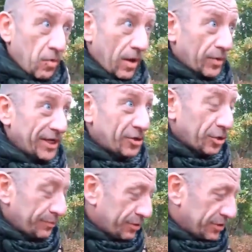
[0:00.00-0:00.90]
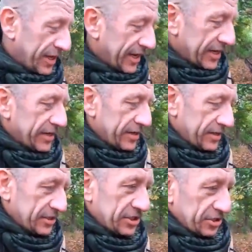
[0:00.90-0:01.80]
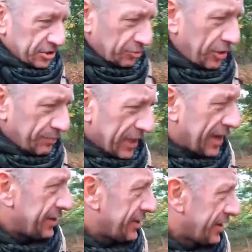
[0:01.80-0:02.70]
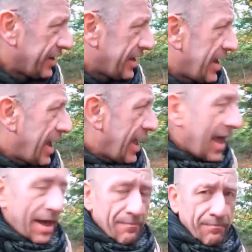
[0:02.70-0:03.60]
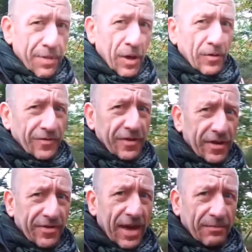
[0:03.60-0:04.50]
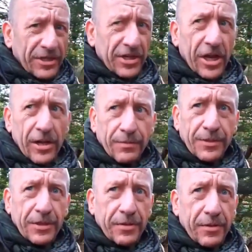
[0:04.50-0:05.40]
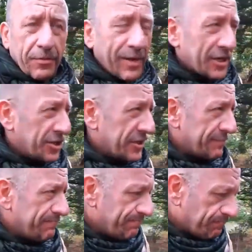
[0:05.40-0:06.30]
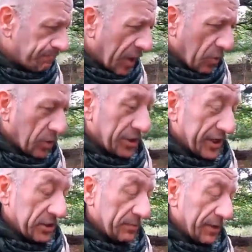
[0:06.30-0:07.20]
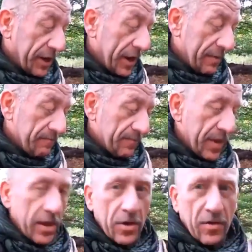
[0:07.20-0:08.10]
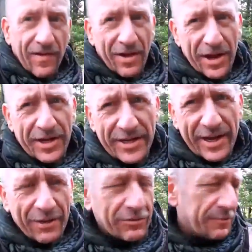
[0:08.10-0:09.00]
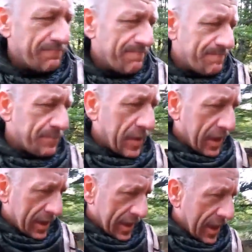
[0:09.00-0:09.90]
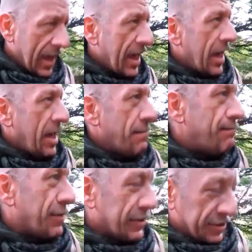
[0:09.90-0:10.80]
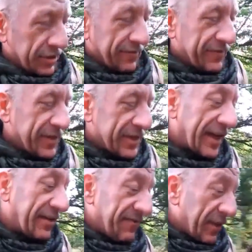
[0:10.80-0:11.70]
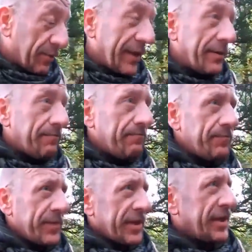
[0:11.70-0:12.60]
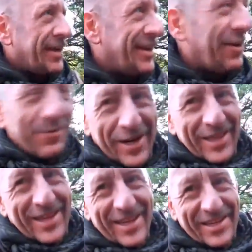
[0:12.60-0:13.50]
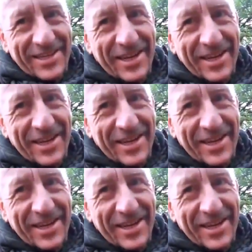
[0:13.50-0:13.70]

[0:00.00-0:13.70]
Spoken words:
where we could put it into the scrubland, and both of them tarps or bashers would disappear without any doubt. But for the sake of filming, you're not really going to